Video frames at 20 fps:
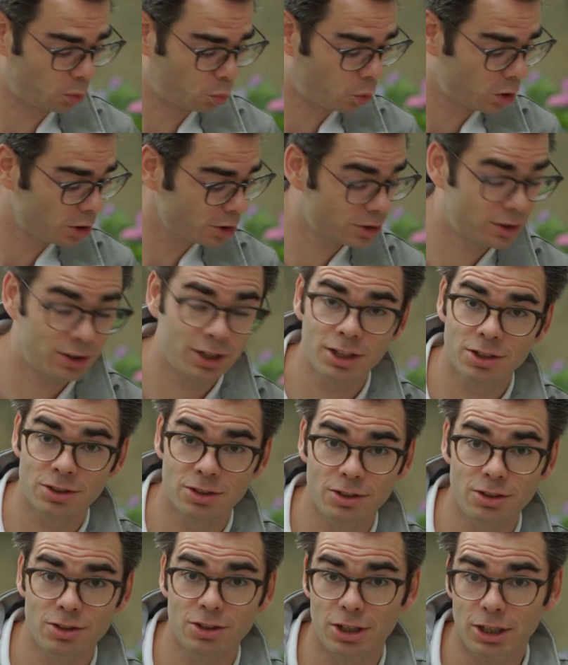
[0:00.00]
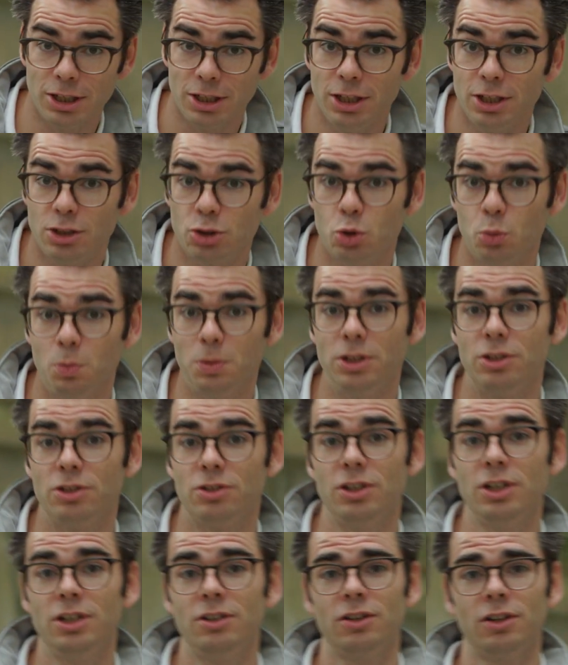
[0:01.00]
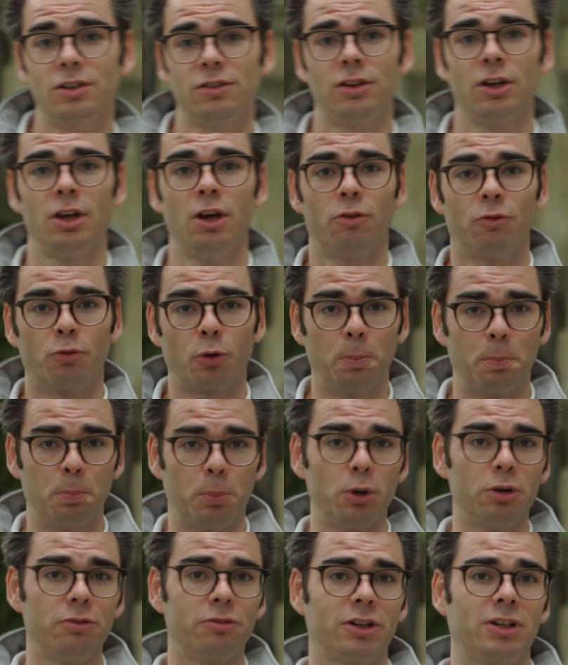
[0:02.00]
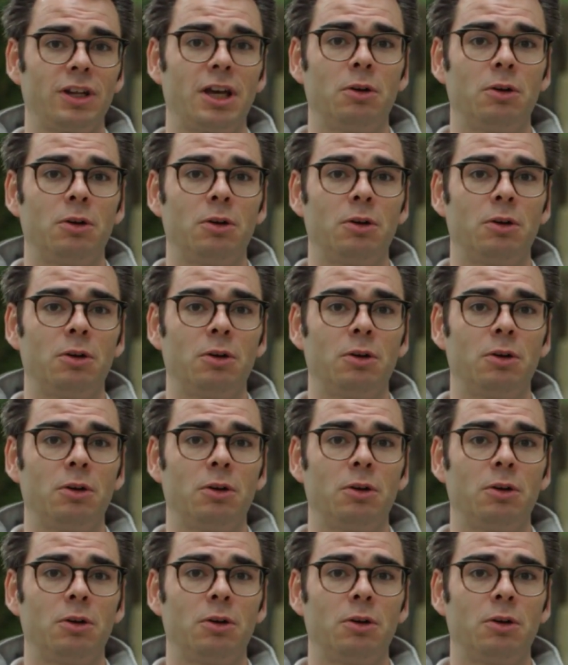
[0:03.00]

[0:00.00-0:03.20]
at what distance he needs to be seated for perfect